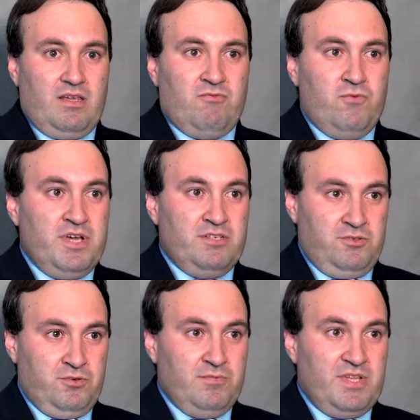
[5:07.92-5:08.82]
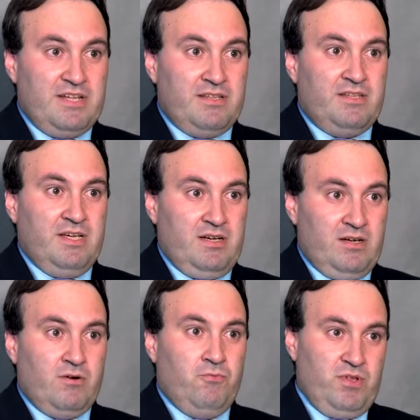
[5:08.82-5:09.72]
If we assume that
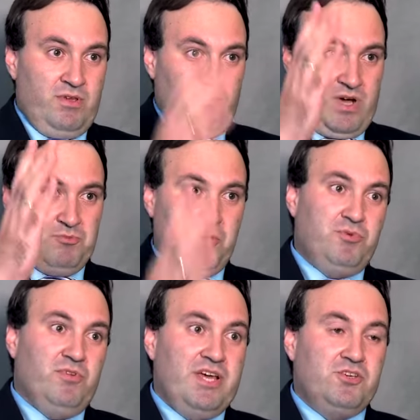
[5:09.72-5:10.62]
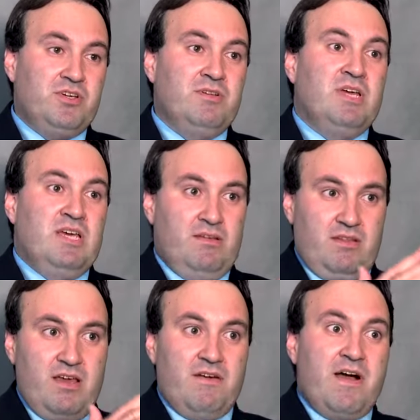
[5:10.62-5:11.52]
within one population
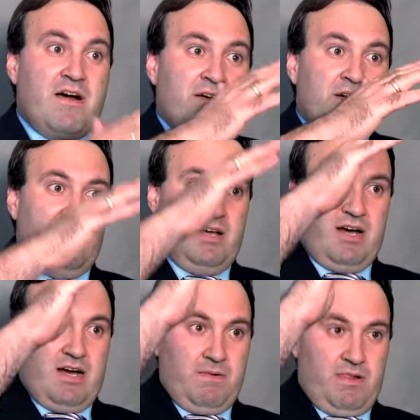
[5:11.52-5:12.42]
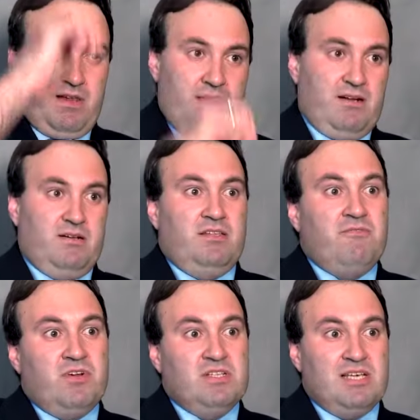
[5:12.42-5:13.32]
there are
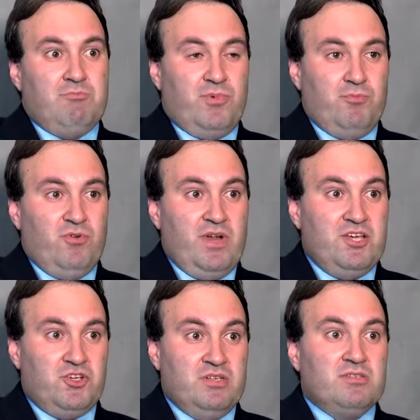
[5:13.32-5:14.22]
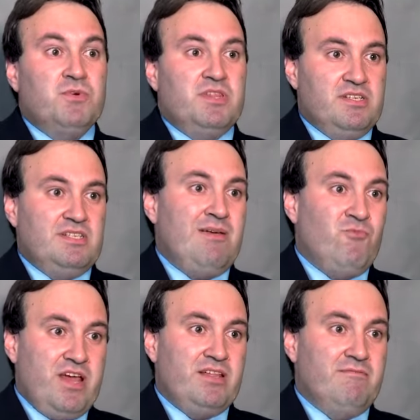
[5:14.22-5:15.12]
different subpopulations with the same
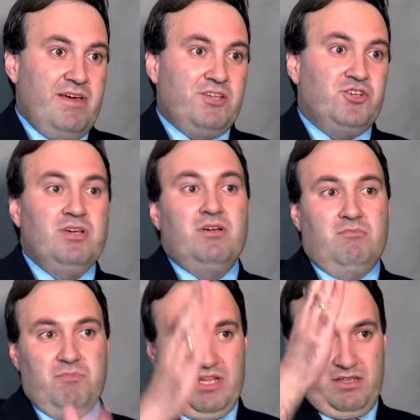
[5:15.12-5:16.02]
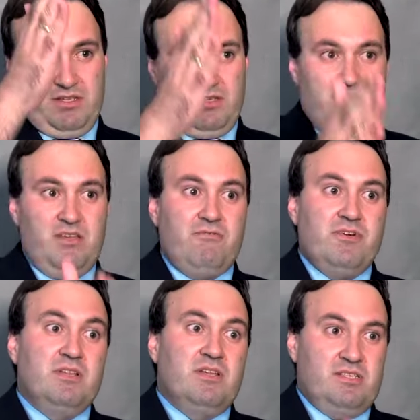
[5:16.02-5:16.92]
rate of aging but
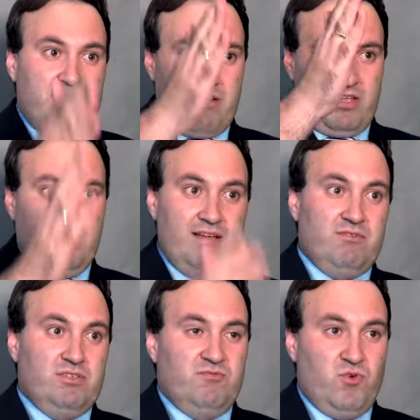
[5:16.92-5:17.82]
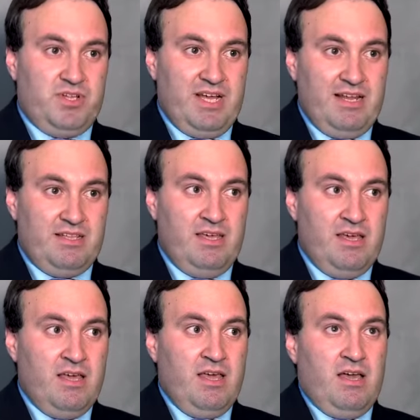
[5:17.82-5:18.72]
different starting levels of mortality,
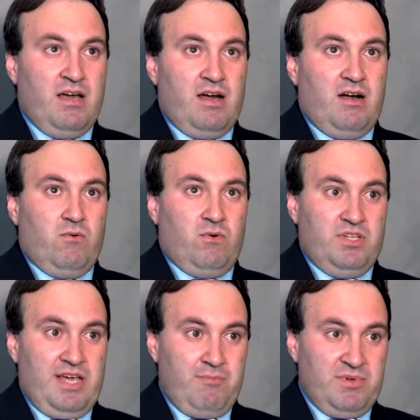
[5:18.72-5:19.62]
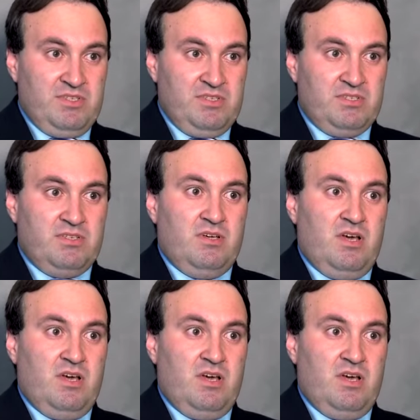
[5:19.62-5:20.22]
what happens